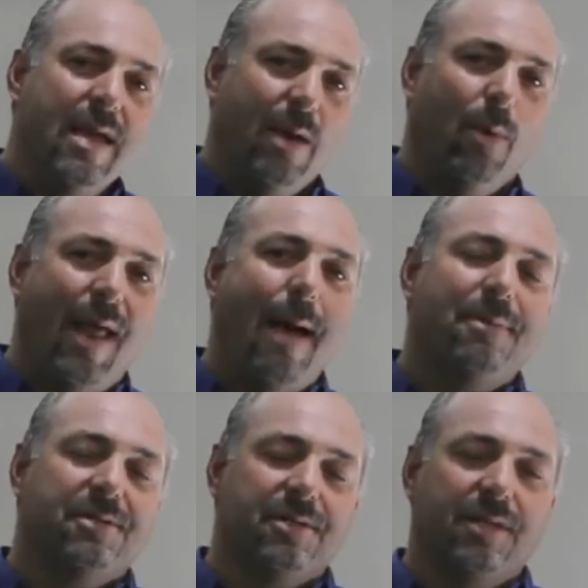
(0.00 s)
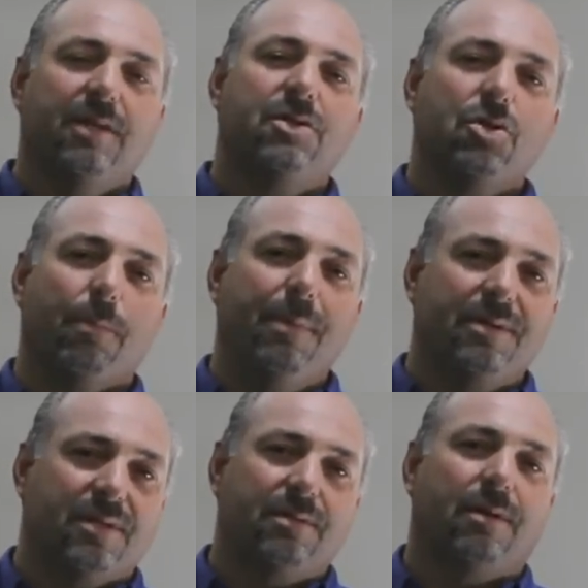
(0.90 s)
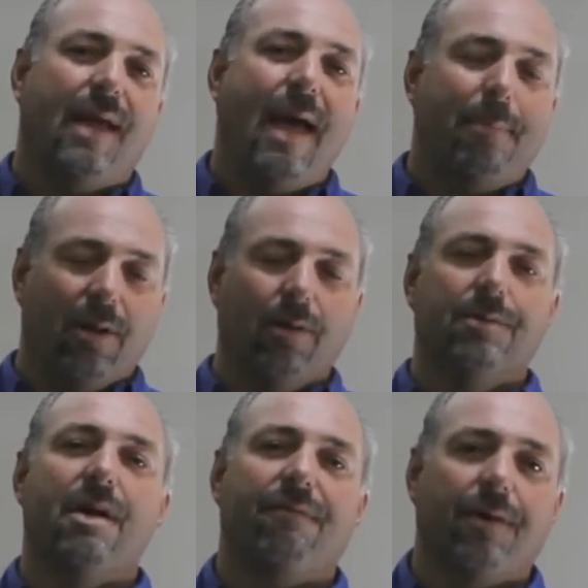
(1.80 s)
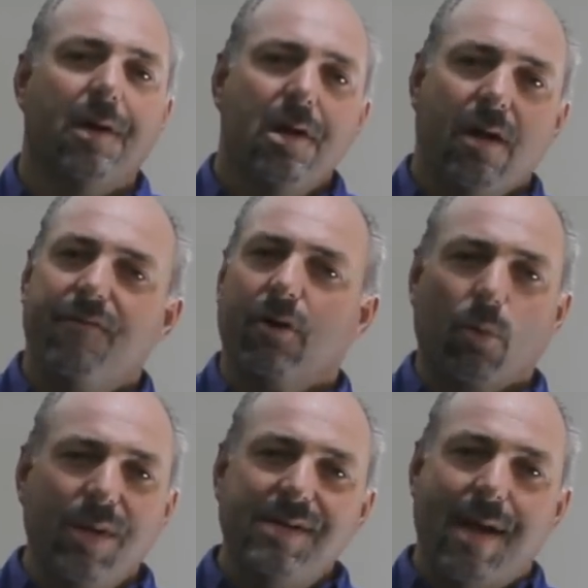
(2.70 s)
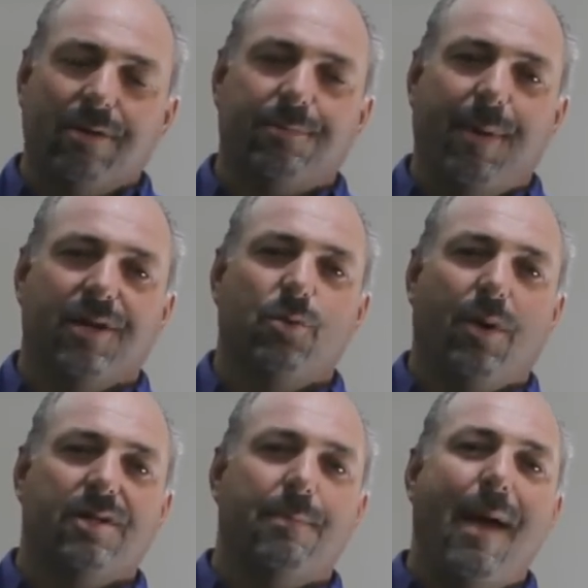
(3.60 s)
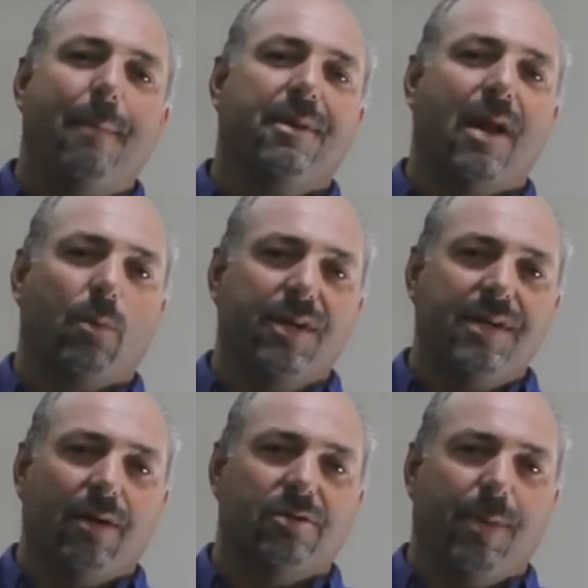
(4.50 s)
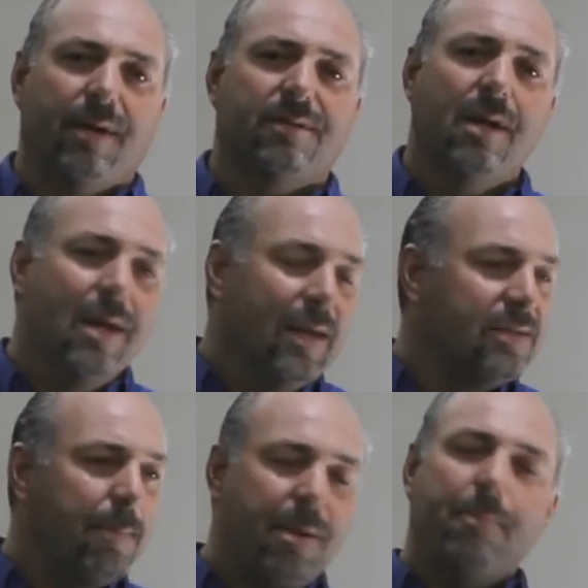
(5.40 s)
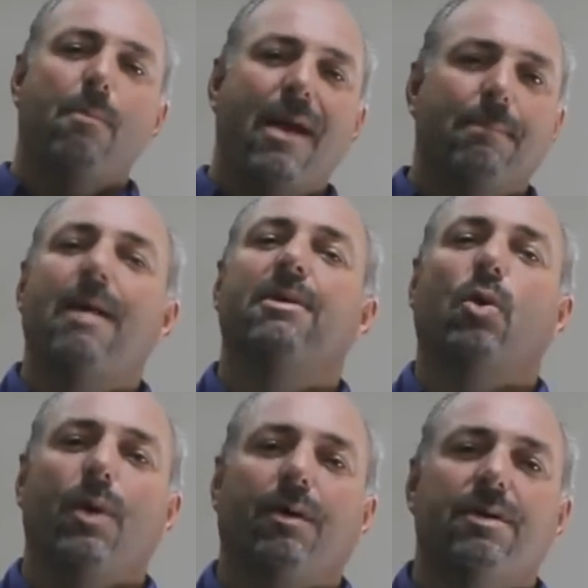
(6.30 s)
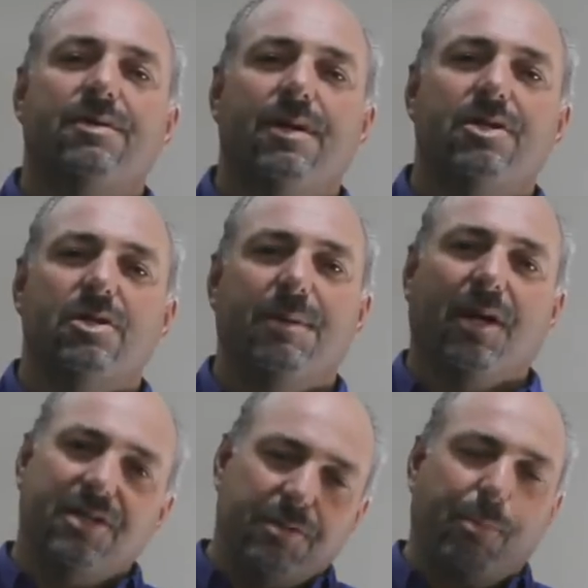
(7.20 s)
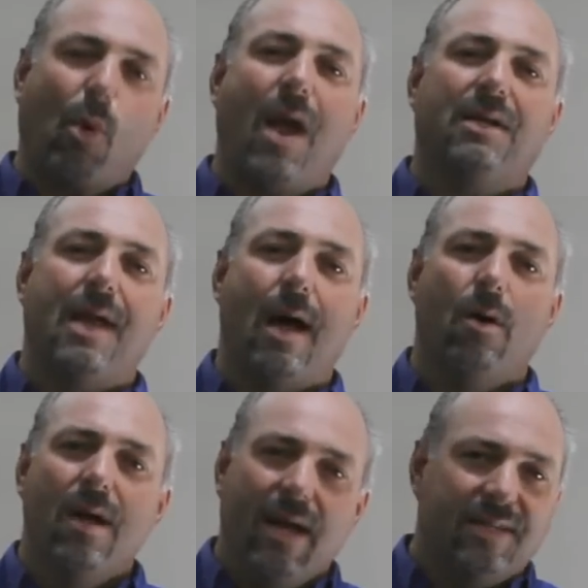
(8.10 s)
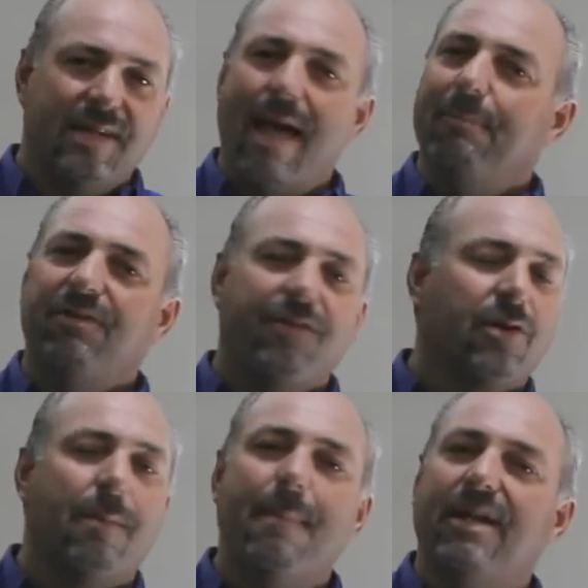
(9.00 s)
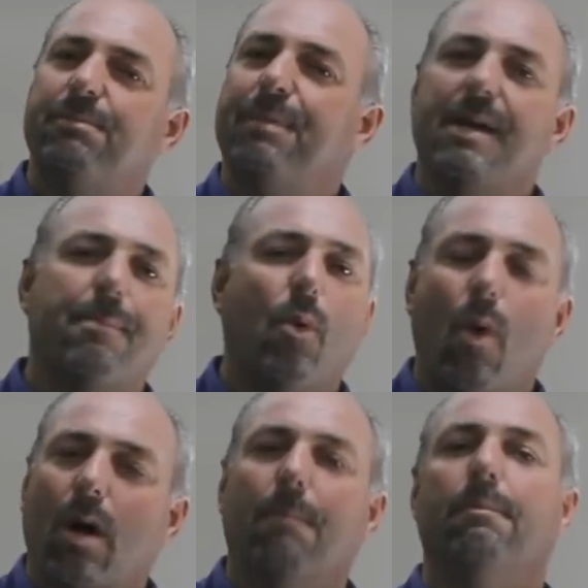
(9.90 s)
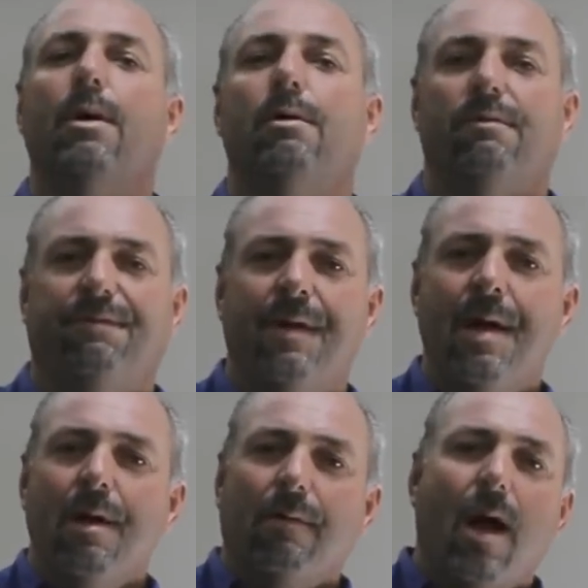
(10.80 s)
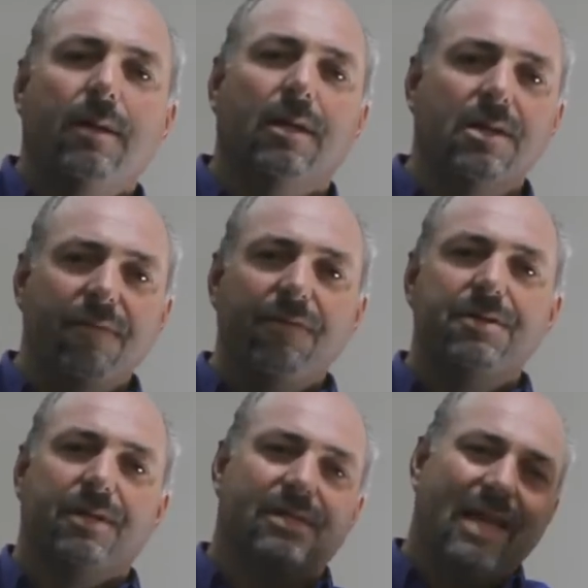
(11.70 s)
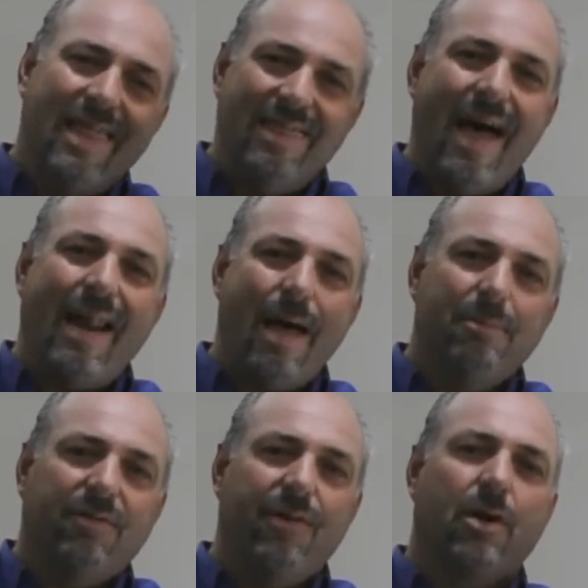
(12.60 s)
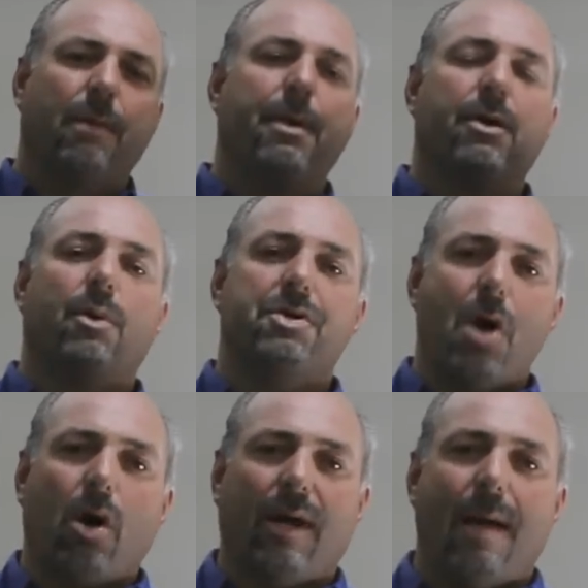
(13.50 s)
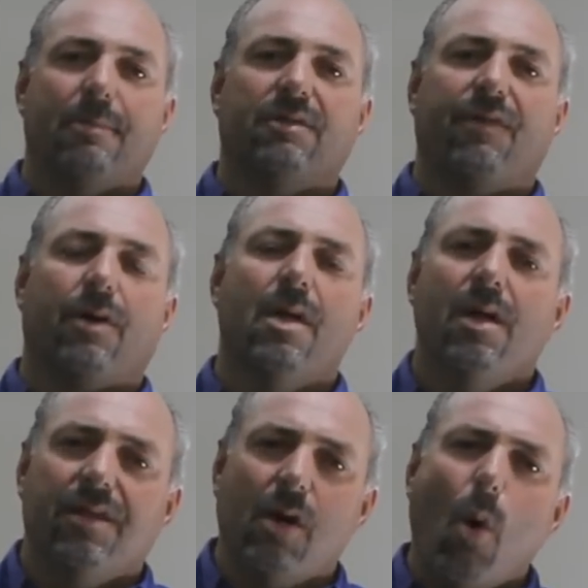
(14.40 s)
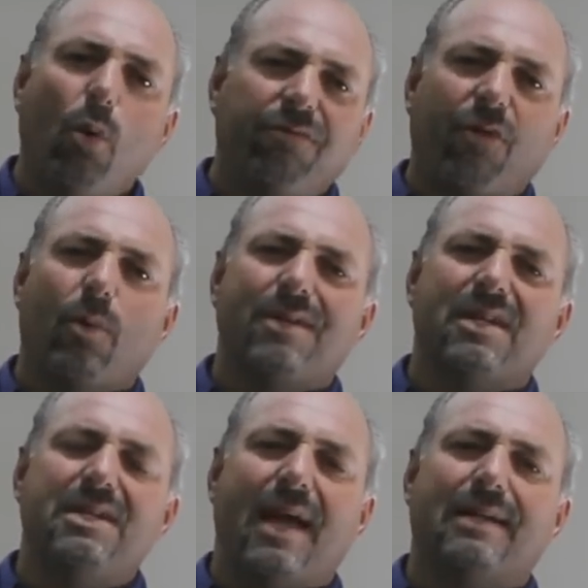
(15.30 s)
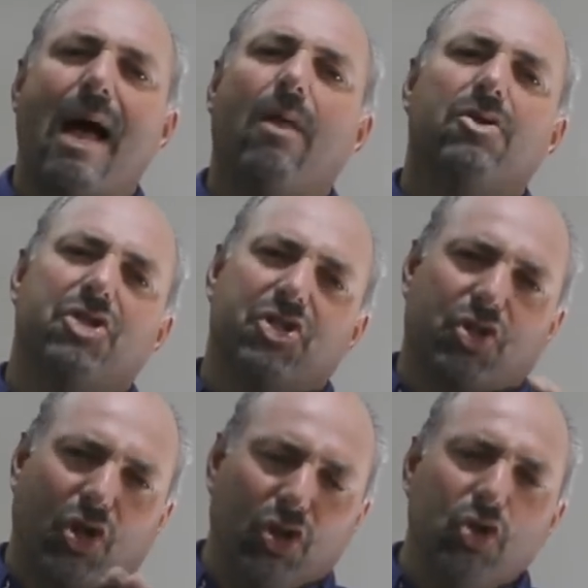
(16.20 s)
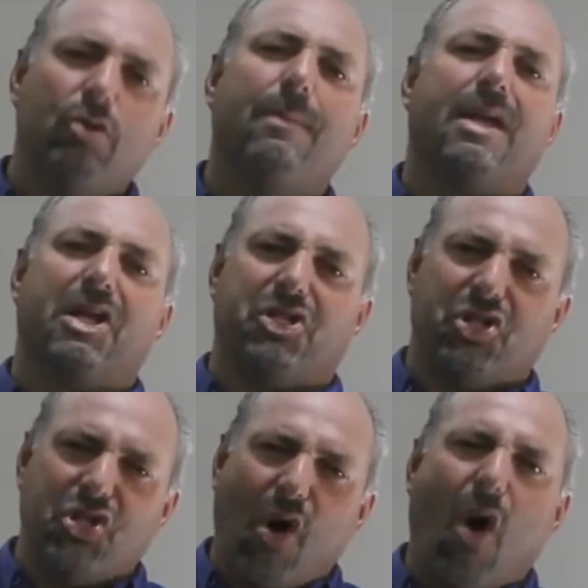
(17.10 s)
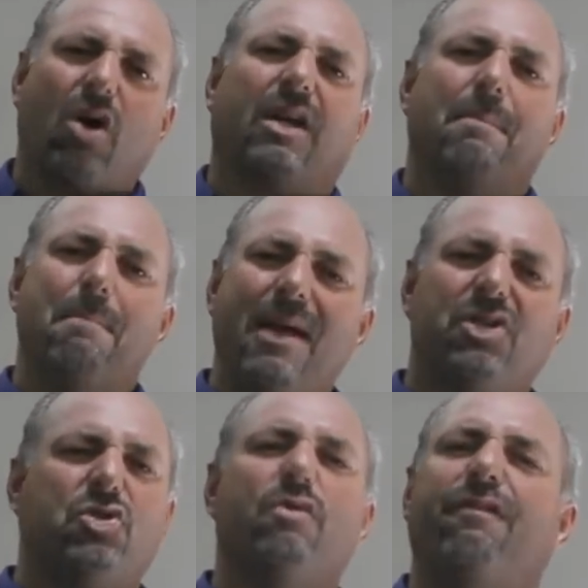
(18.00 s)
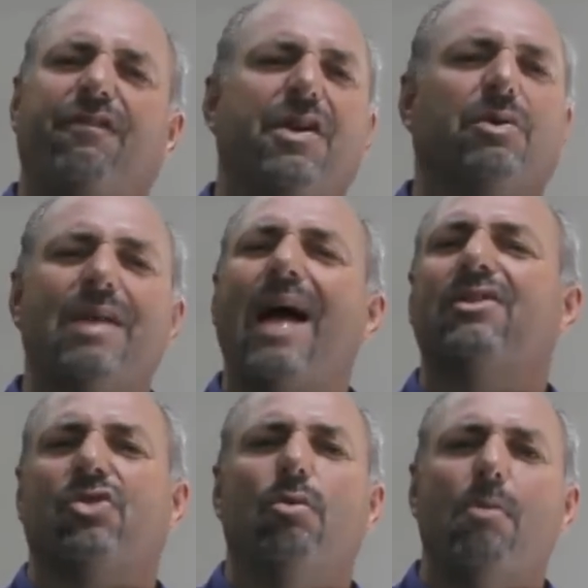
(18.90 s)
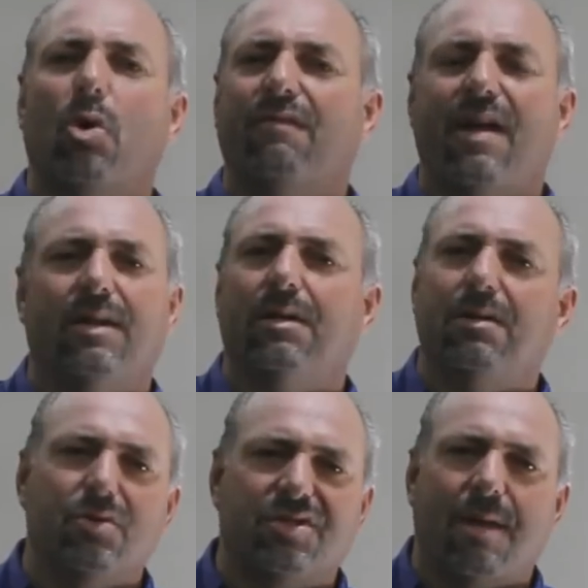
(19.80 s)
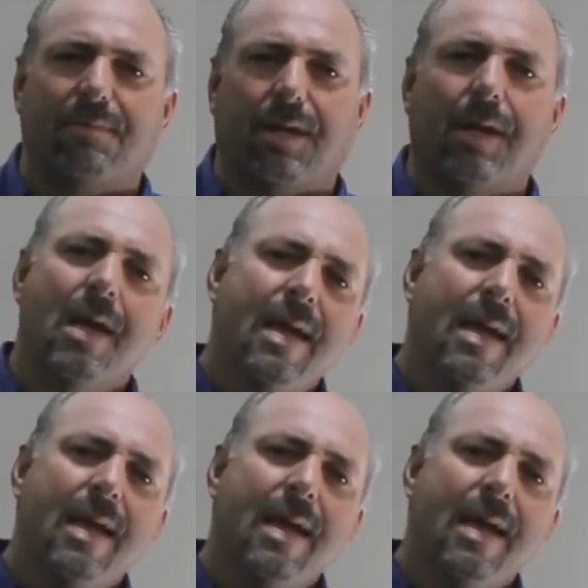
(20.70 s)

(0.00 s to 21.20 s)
And what happens is things in your business start to happen a little different. If you're in a retail space, what ends up happening in that retail space is that people make maybe quicker decisions because it's bright now. It's an atmosphere that makes people want to move. Right? And the difference is that atmosphere compared to a dark atmosphere. The old fluorescent technology is gloomy, it's dark, it makes you feel not so motivated to do something.